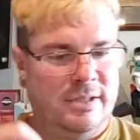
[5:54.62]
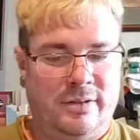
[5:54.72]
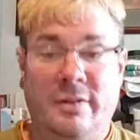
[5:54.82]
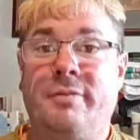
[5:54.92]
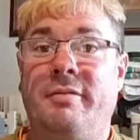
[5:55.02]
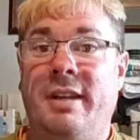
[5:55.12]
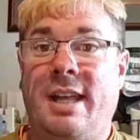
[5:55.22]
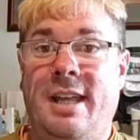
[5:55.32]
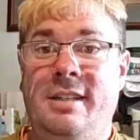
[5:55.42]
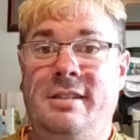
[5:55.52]
We've got a free
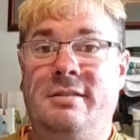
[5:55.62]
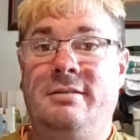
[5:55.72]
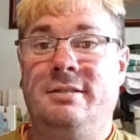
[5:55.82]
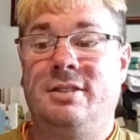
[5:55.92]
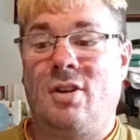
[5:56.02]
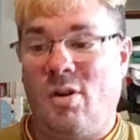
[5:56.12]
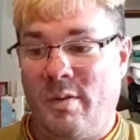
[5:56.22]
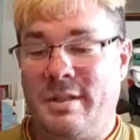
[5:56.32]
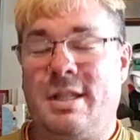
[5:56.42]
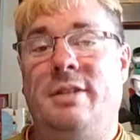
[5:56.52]
case.
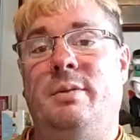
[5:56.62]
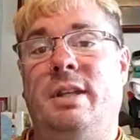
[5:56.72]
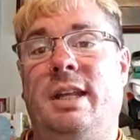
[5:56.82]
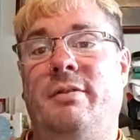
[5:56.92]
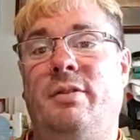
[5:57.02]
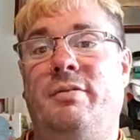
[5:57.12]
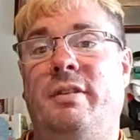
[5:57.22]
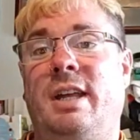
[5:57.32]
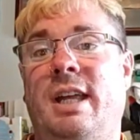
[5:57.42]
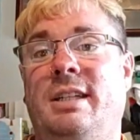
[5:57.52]
Always nice when they give you a
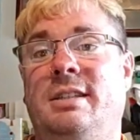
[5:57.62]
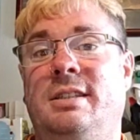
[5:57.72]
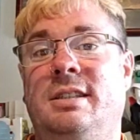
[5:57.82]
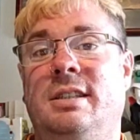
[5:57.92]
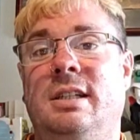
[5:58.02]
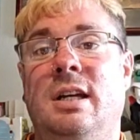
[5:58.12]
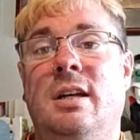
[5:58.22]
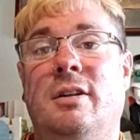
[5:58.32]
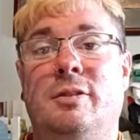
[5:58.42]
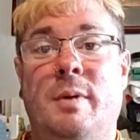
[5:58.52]
free case.
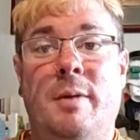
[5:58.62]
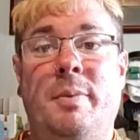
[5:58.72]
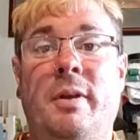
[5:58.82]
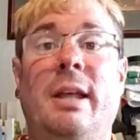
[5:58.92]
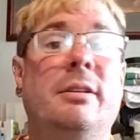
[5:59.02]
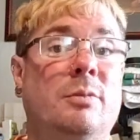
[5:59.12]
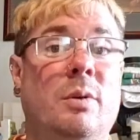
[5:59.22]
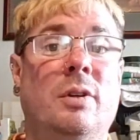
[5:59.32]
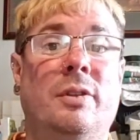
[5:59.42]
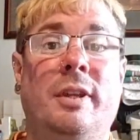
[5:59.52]
So my Oppo, that was
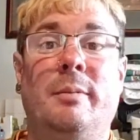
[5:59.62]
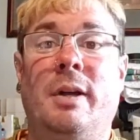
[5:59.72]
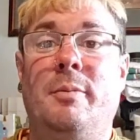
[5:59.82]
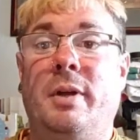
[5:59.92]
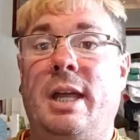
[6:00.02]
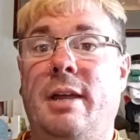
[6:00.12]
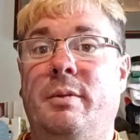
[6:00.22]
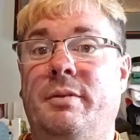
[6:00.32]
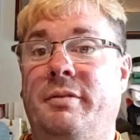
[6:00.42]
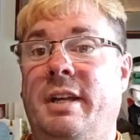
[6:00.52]
one good thing. My Oppo came
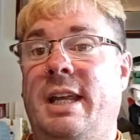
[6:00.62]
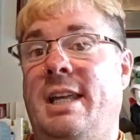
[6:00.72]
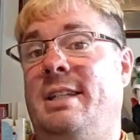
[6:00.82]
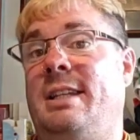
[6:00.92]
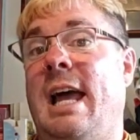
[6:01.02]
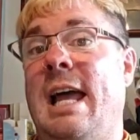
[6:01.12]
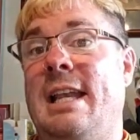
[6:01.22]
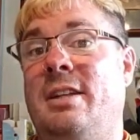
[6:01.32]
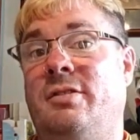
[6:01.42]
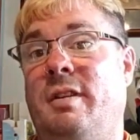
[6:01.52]
with a free case
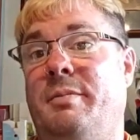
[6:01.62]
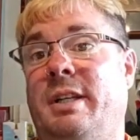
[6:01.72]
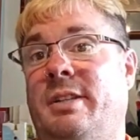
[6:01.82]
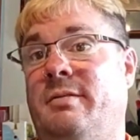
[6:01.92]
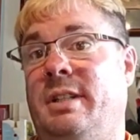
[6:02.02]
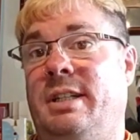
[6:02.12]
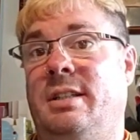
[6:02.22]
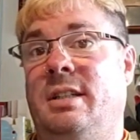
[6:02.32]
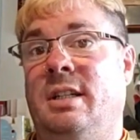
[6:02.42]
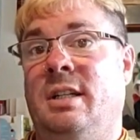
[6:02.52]
and a screen protector on it,